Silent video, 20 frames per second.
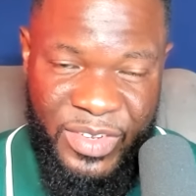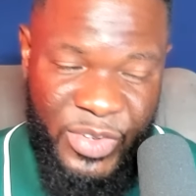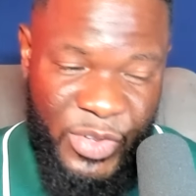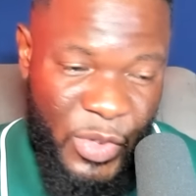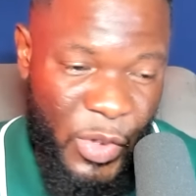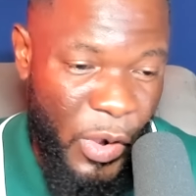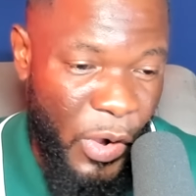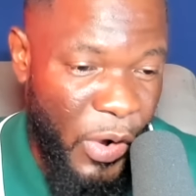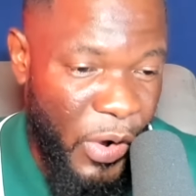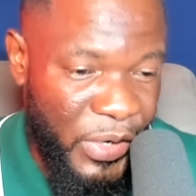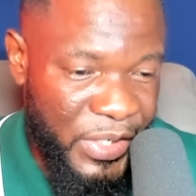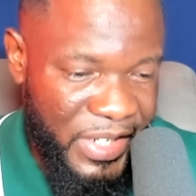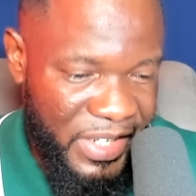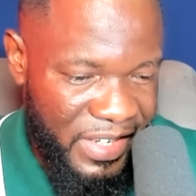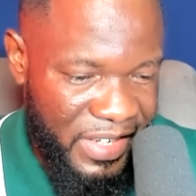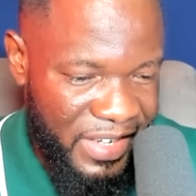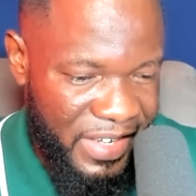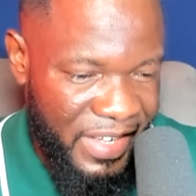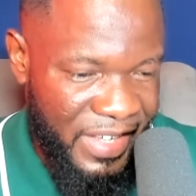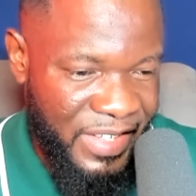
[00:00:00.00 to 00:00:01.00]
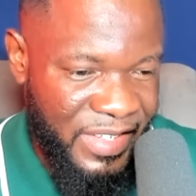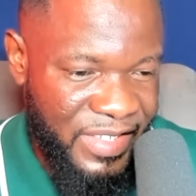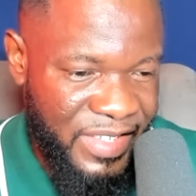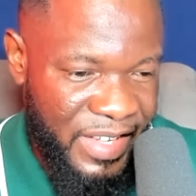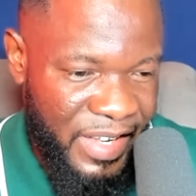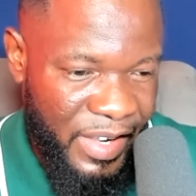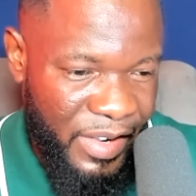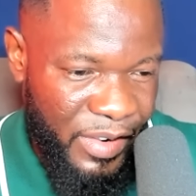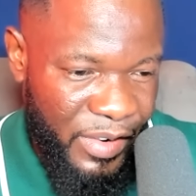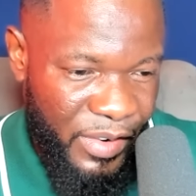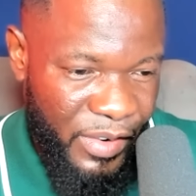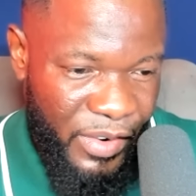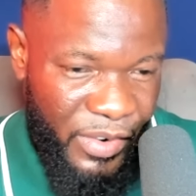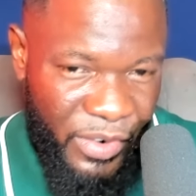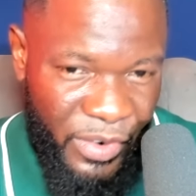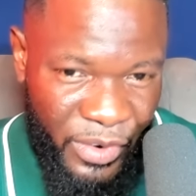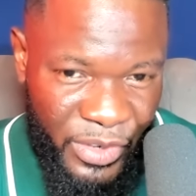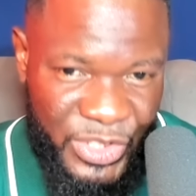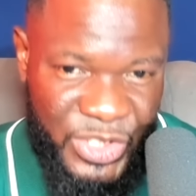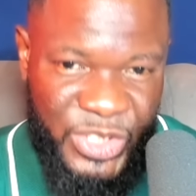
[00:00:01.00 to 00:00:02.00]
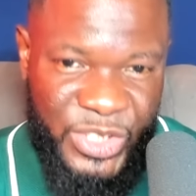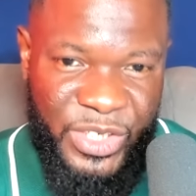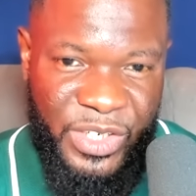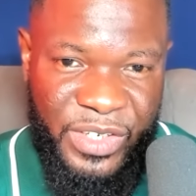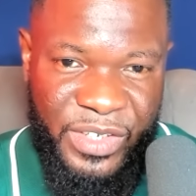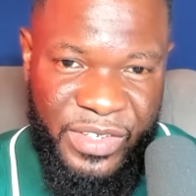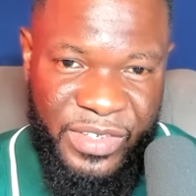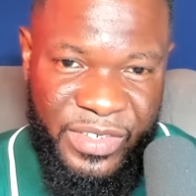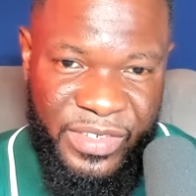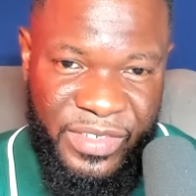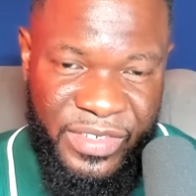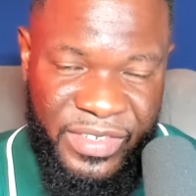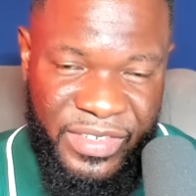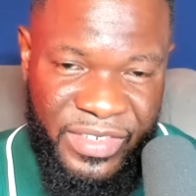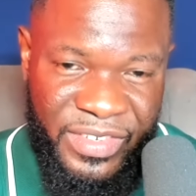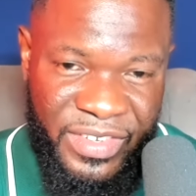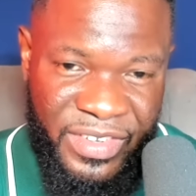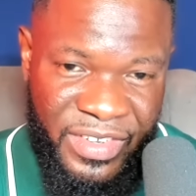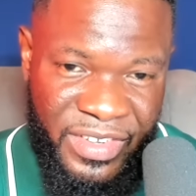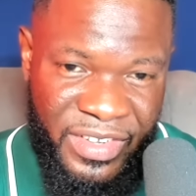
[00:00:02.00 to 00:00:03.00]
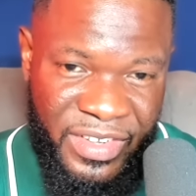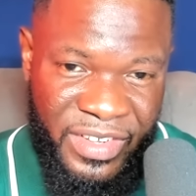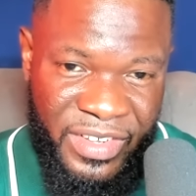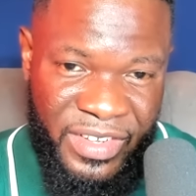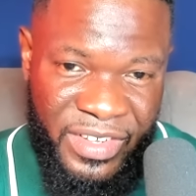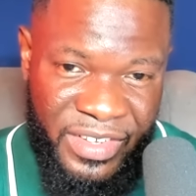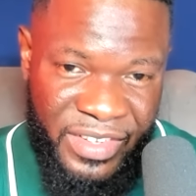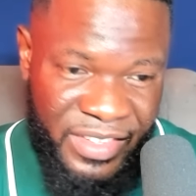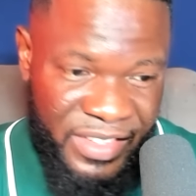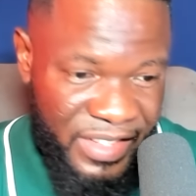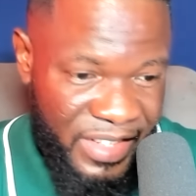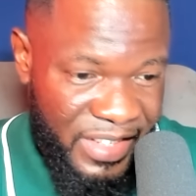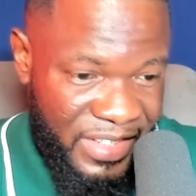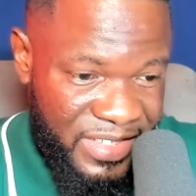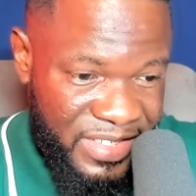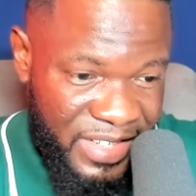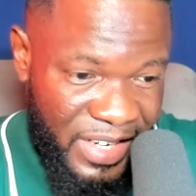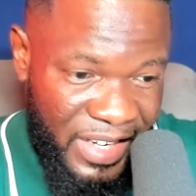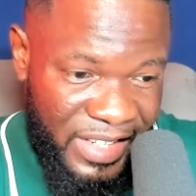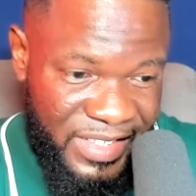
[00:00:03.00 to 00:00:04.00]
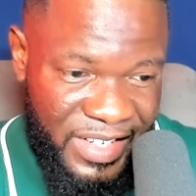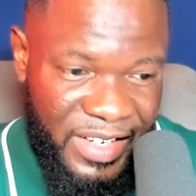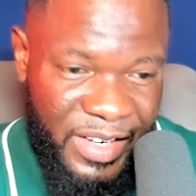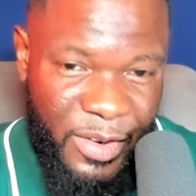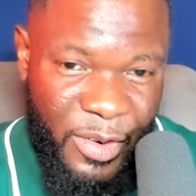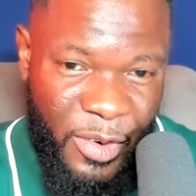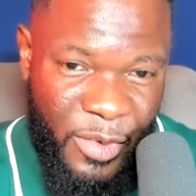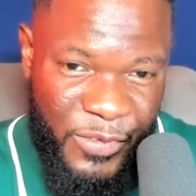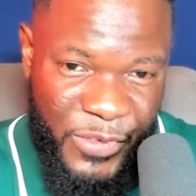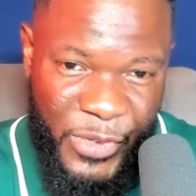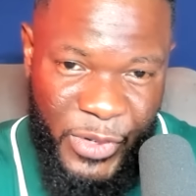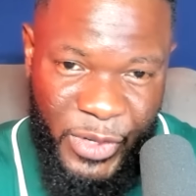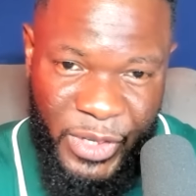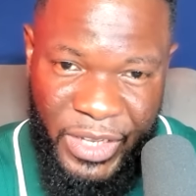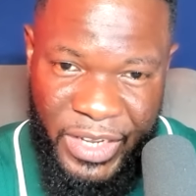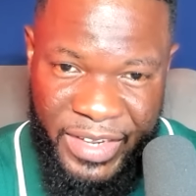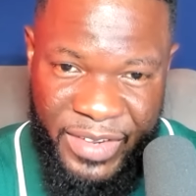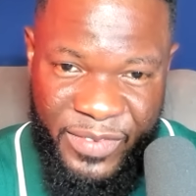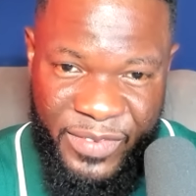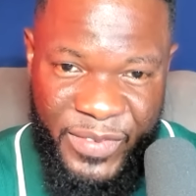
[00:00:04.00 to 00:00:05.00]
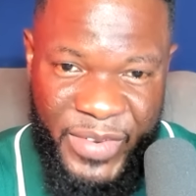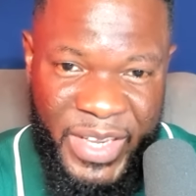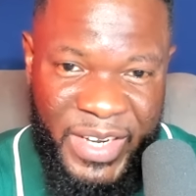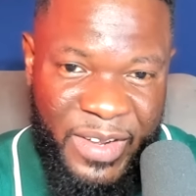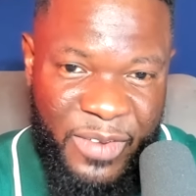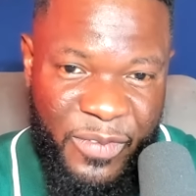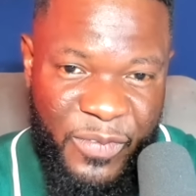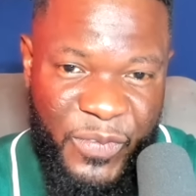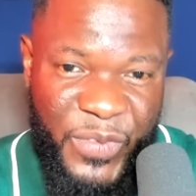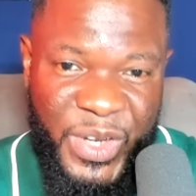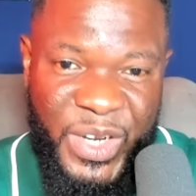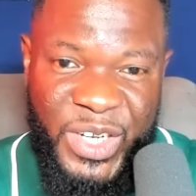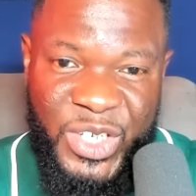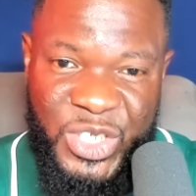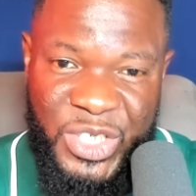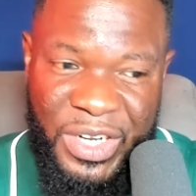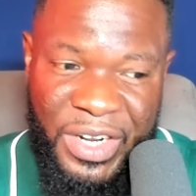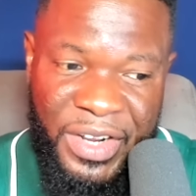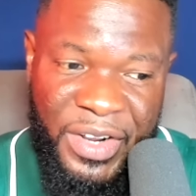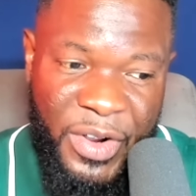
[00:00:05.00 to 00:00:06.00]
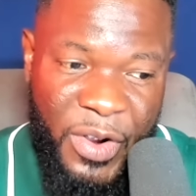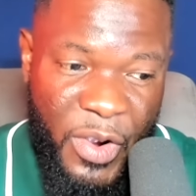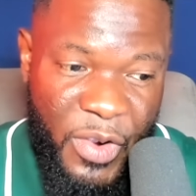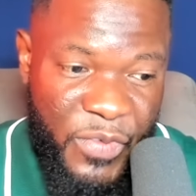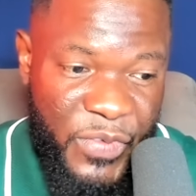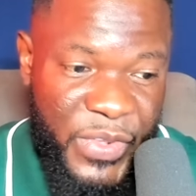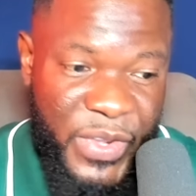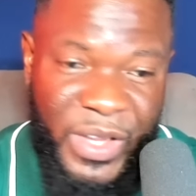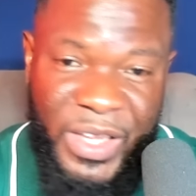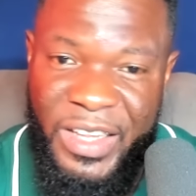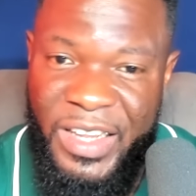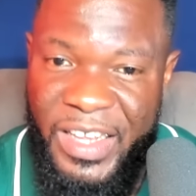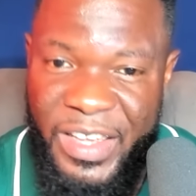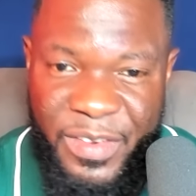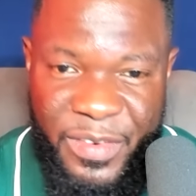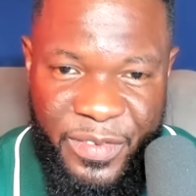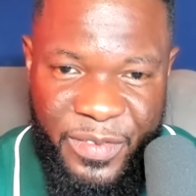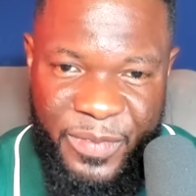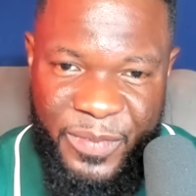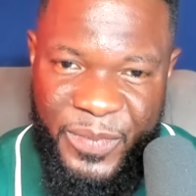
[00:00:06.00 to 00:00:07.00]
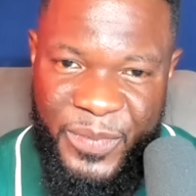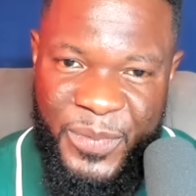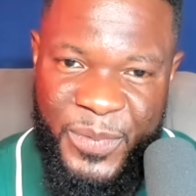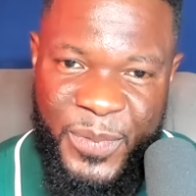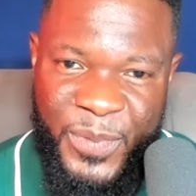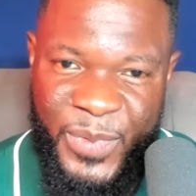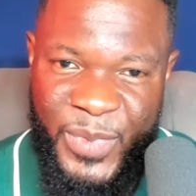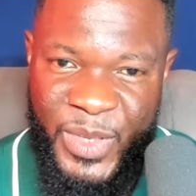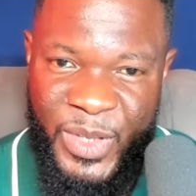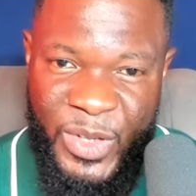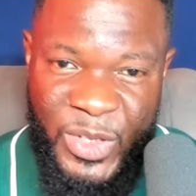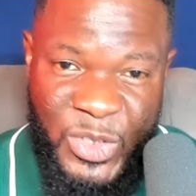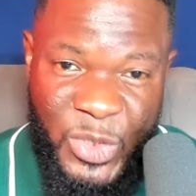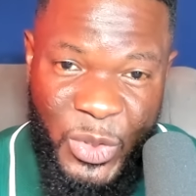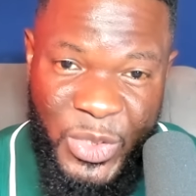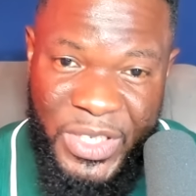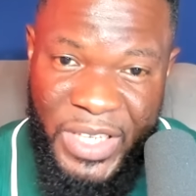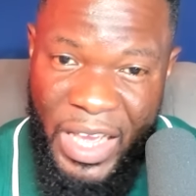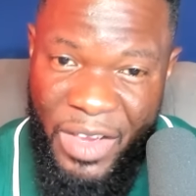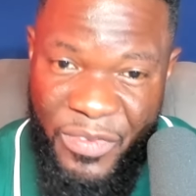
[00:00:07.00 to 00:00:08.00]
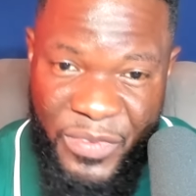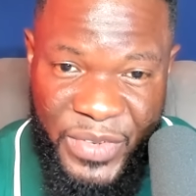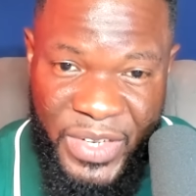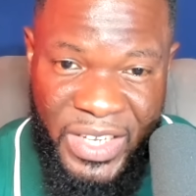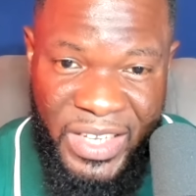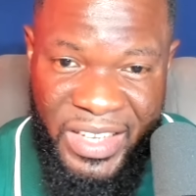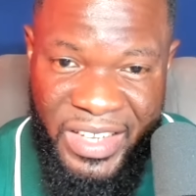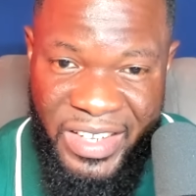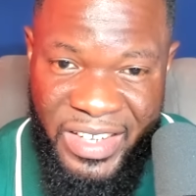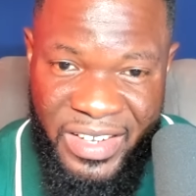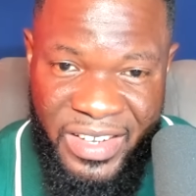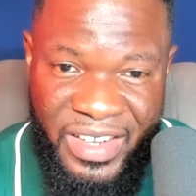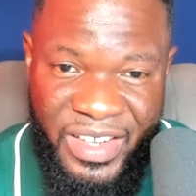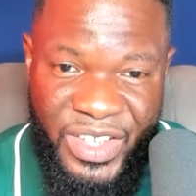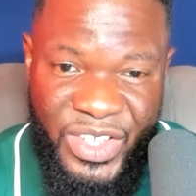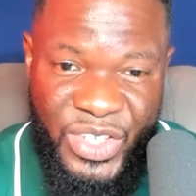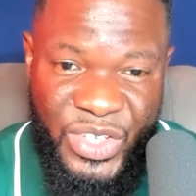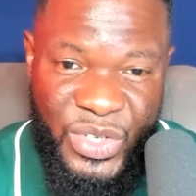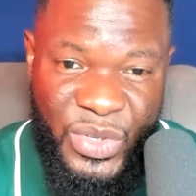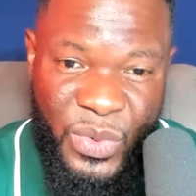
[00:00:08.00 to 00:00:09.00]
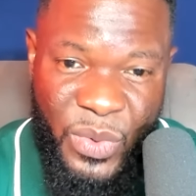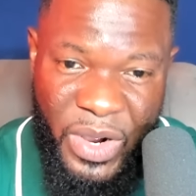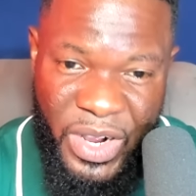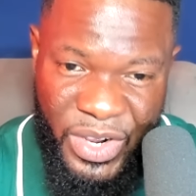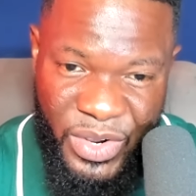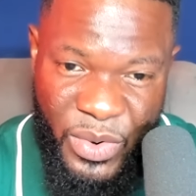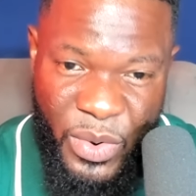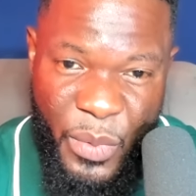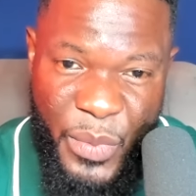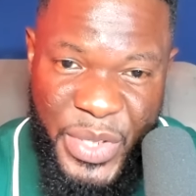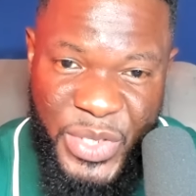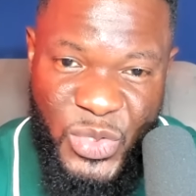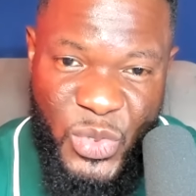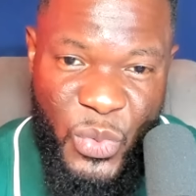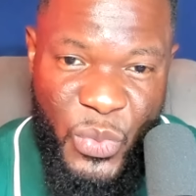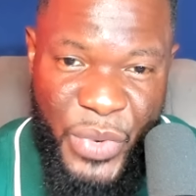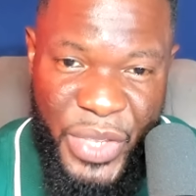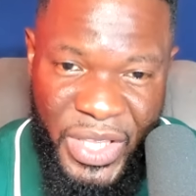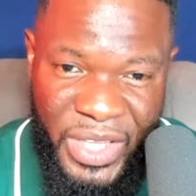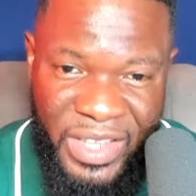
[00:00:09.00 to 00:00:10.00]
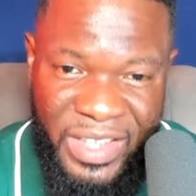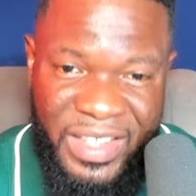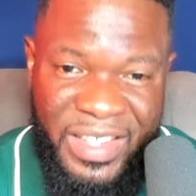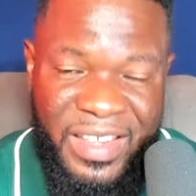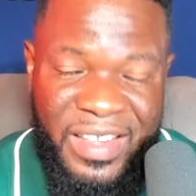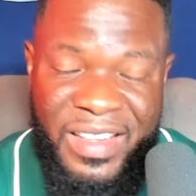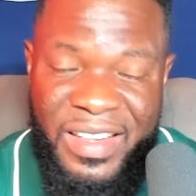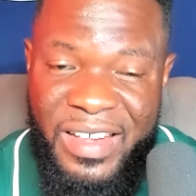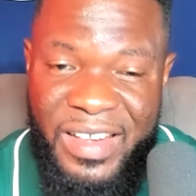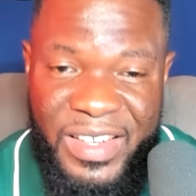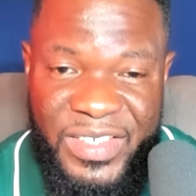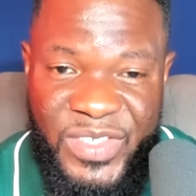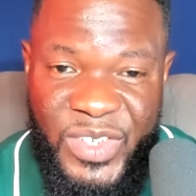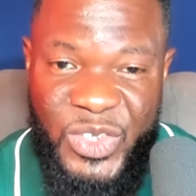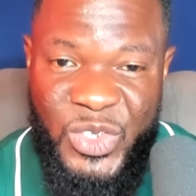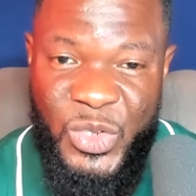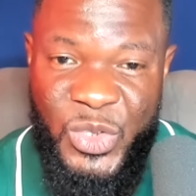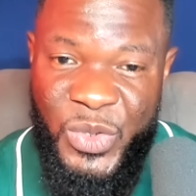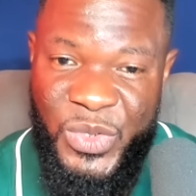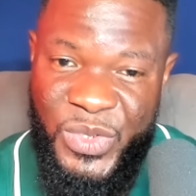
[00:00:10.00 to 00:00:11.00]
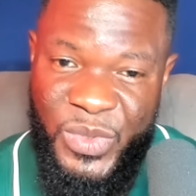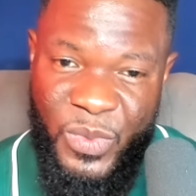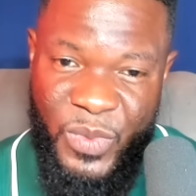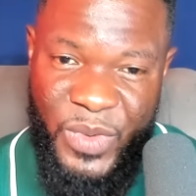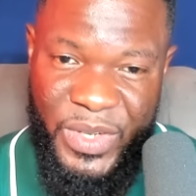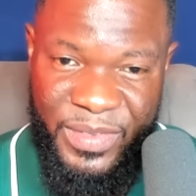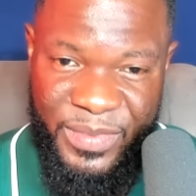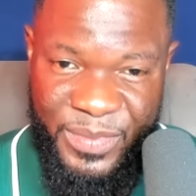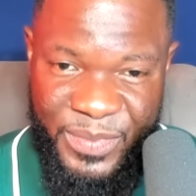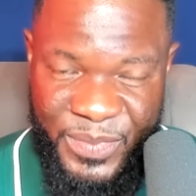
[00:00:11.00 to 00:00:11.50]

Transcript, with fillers: God is the usher, the starter of your life, and the finisher of your life. So, definitely, you are going to win as a chosen one.